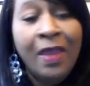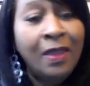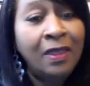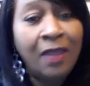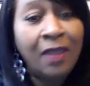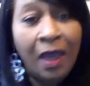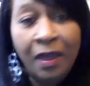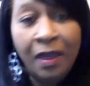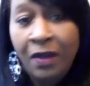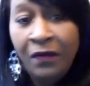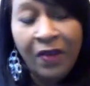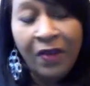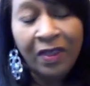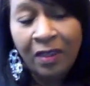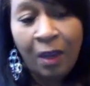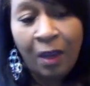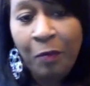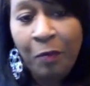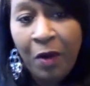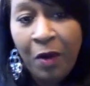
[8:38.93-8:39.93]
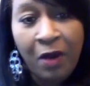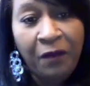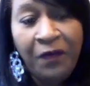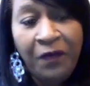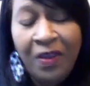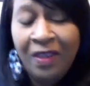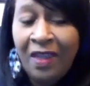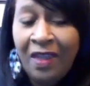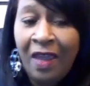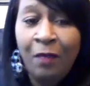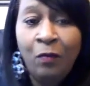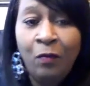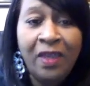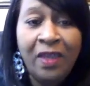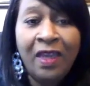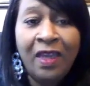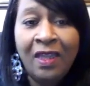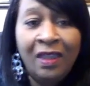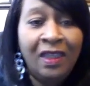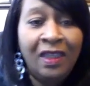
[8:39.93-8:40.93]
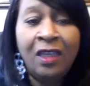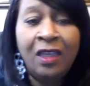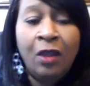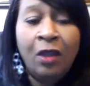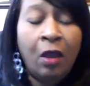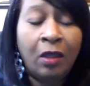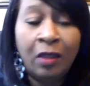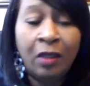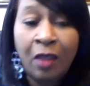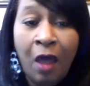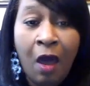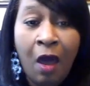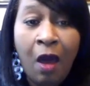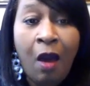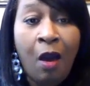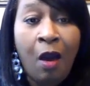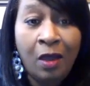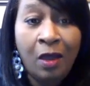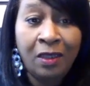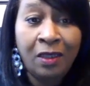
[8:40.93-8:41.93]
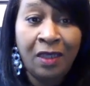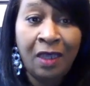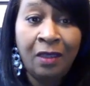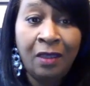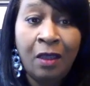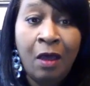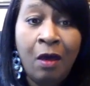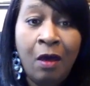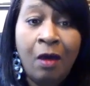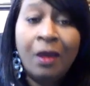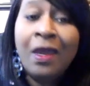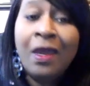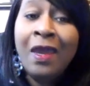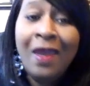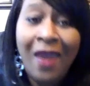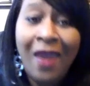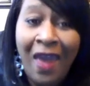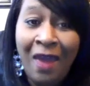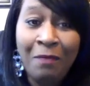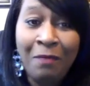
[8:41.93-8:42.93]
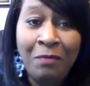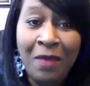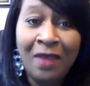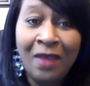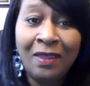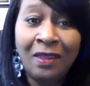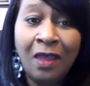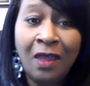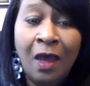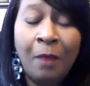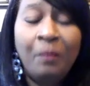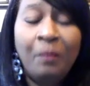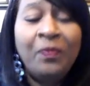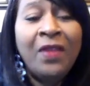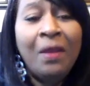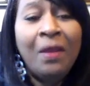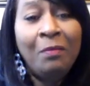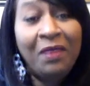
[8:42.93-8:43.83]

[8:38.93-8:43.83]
None of us are perfect, and we can lean on law all day long and mess up.